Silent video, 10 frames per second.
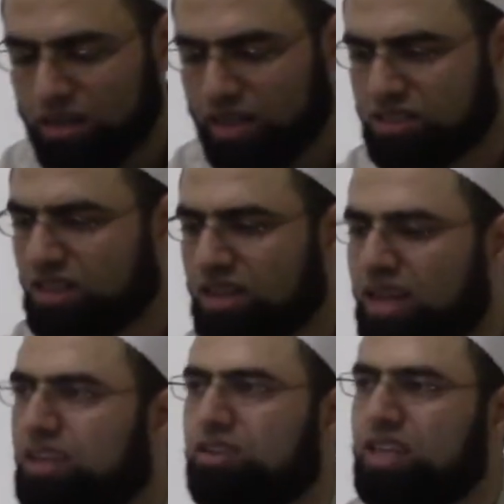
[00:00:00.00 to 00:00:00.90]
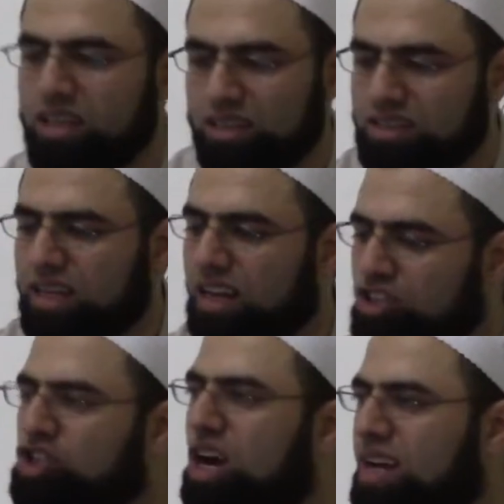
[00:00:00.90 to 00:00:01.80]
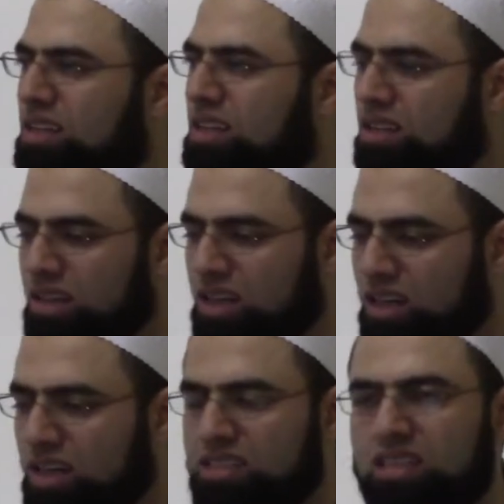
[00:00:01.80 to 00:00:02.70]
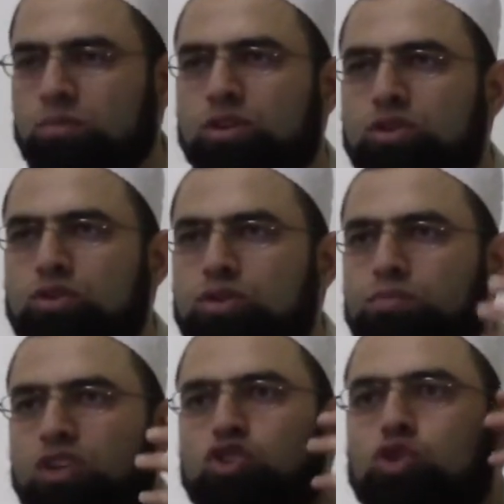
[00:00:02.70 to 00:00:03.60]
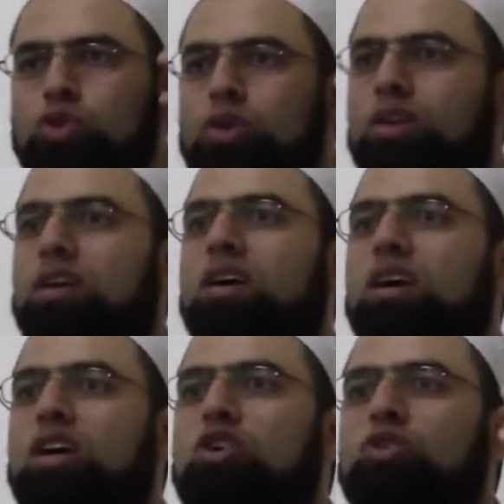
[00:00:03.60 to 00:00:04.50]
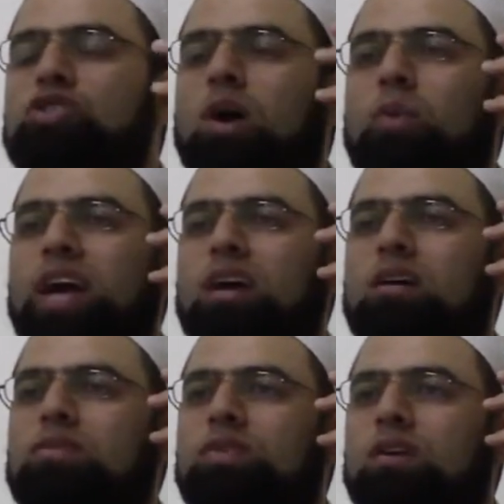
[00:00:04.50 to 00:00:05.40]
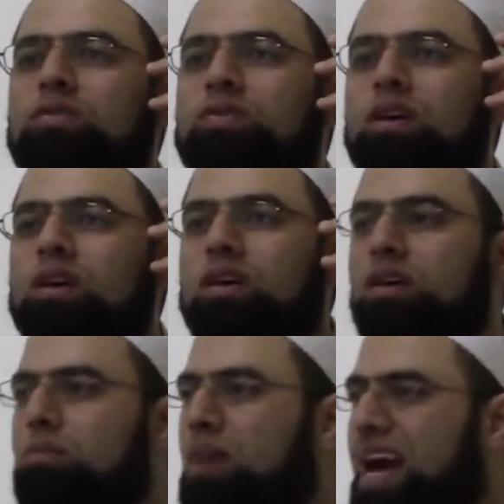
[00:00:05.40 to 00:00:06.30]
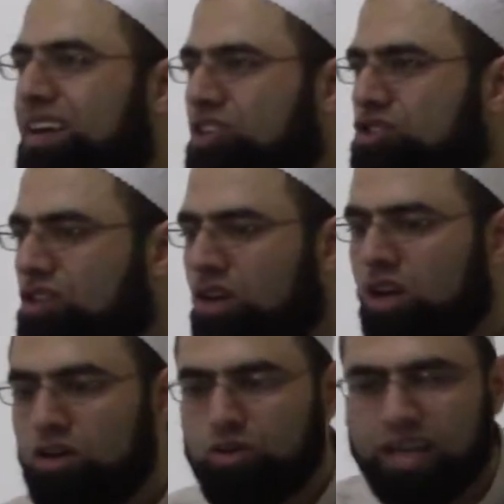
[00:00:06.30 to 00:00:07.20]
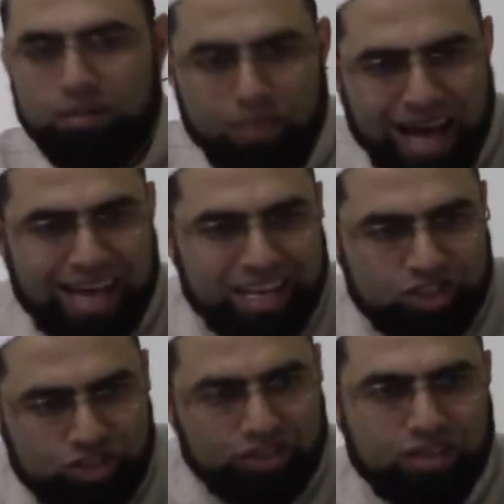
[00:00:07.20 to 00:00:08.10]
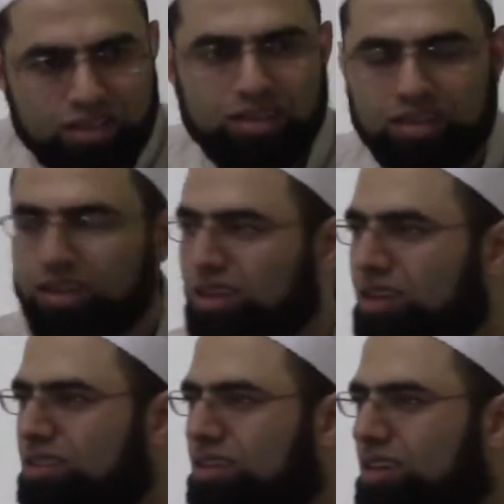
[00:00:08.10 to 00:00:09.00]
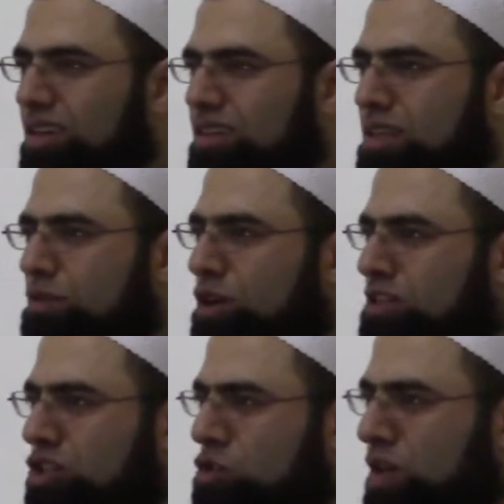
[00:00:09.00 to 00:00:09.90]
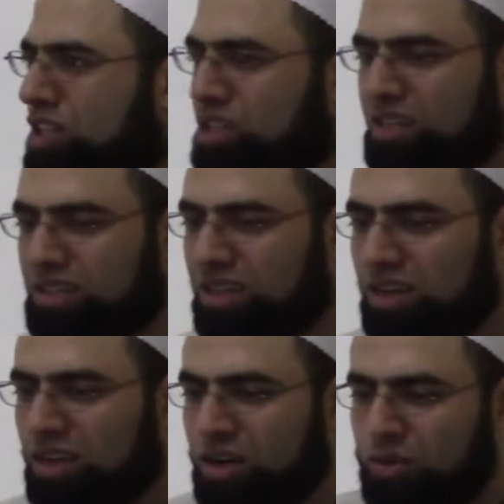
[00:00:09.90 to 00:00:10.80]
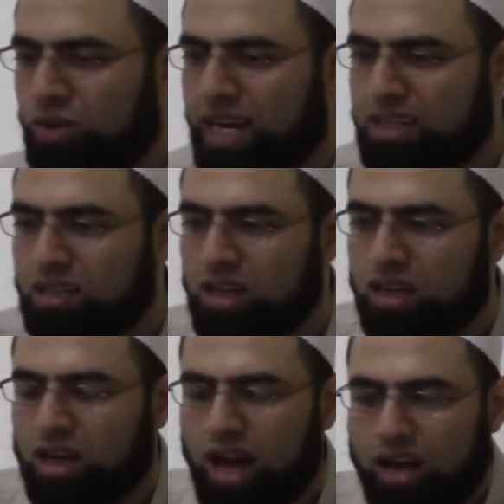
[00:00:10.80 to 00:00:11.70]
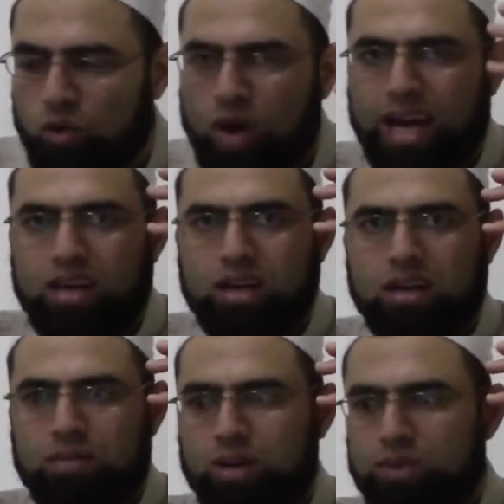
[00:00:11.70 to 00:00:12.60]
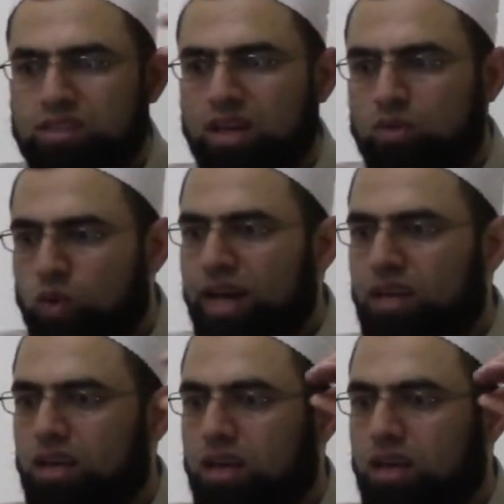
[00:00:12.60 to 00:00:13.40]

is not like really still a child. It's someone who's mature, who's aware of marriage, who can manage difficult situations, right? Al-wa'i, in Arabic we say al-wa'i,